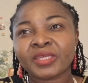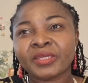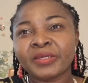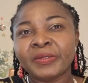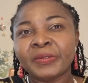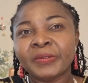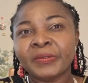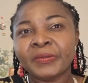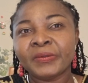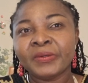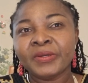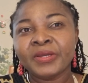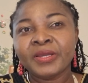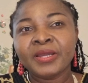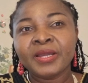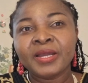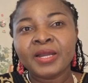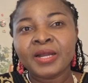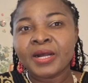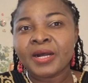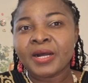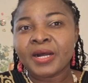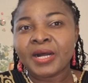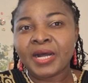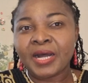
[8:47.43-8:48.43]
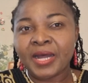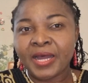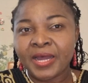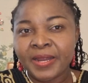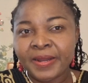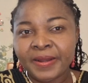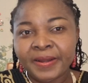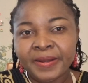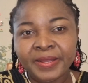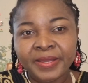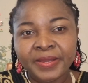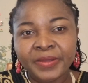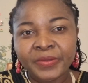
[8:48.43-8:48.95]

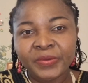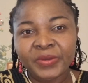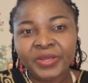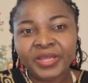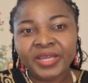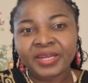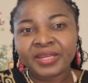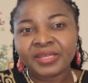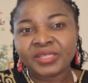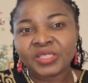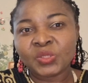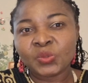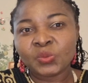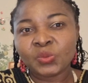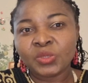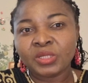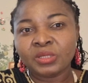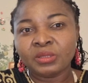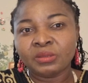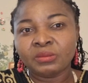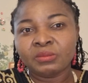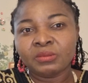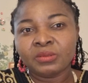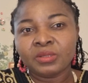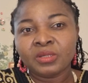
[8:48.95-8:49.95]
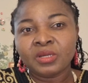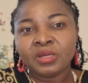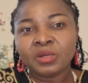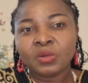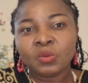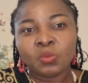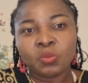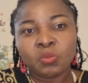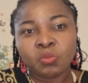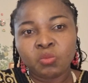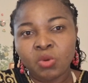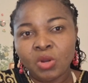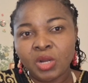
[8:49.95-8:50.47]
and you can as well
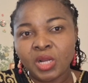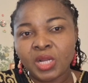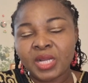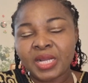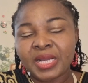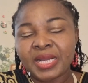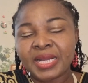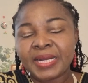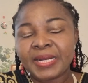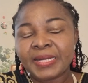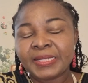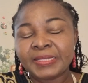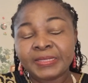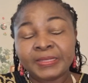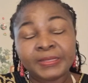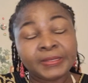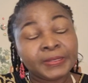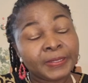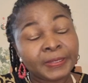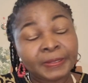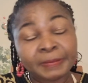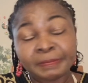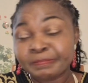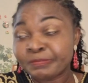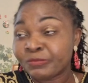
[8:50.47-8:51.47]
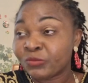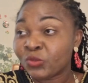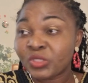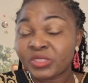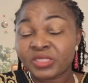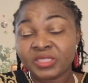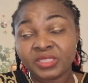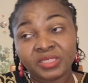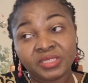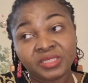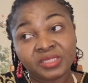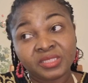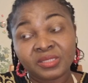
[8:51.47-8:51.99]
work as
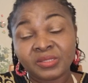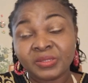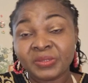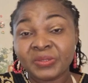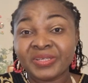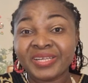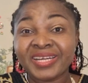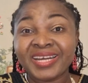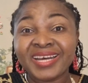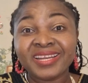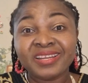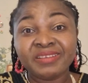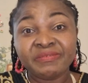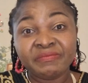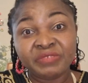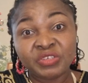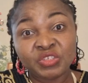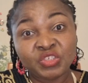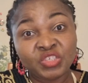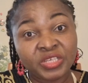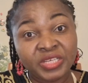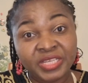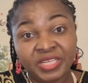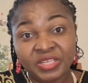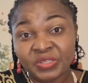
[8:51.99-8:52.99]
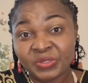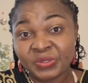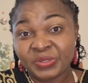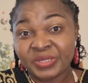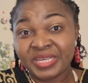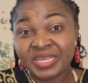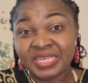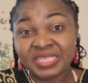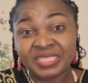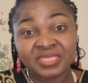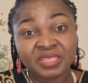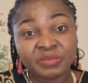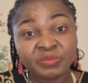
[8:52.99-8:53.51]
what is it called, an
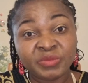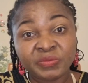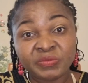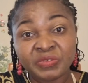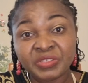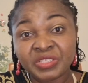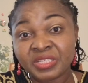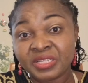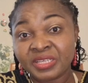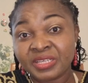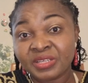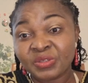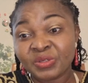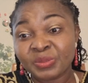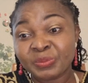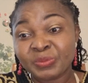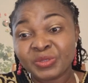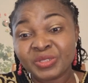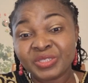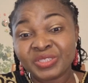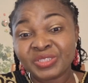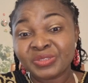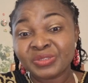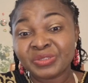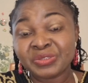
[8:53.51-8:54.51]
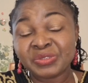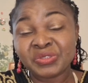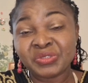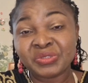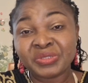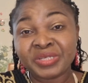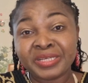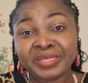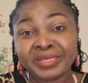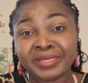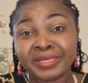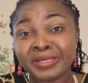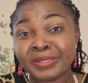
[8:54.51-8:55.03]
invigilator, exam invigilator, but it's not
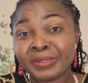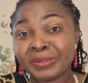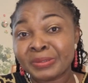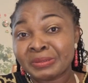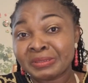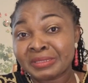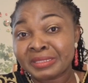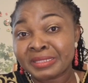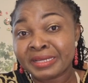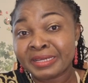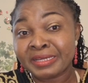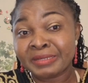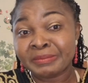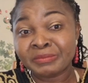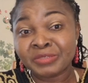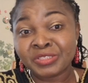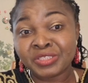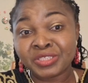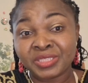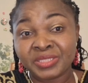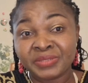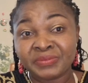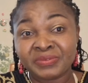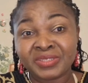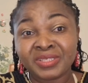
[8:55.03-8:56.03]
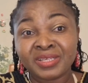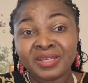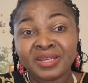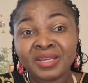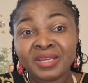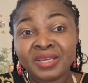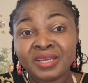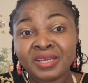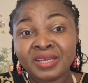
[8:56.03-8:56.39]
usually a long time shift.